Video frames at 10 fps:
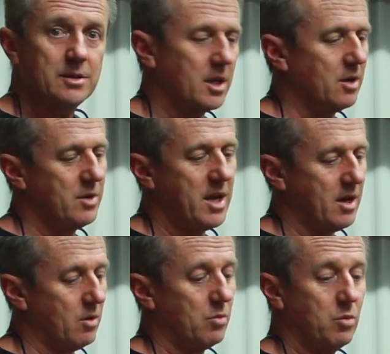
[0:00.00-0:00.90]
so
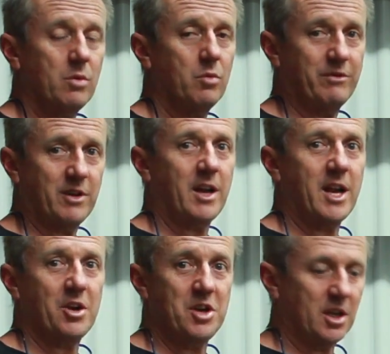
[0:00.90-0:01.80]
now we've cut
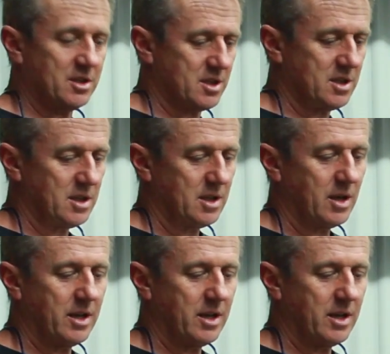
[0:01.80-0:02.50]
our nicks,